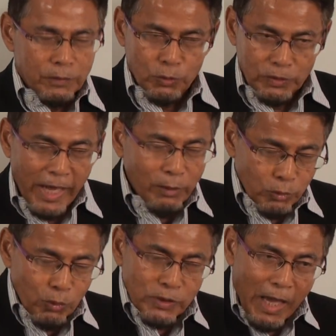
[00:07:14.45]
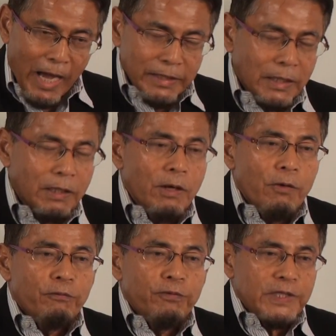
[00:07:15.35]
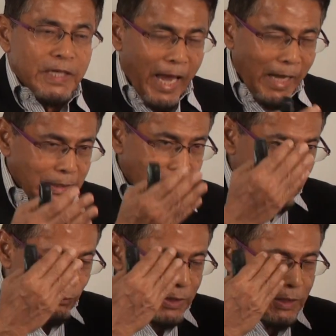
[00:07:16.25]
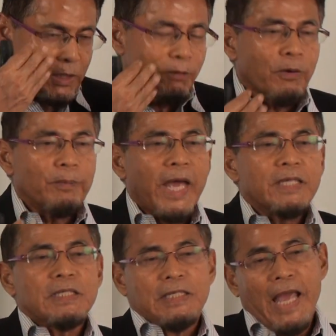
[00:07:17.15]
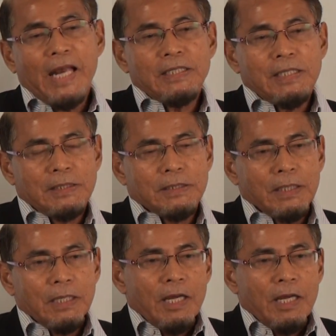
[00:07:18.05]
So that those are the physicality we see from the externalities.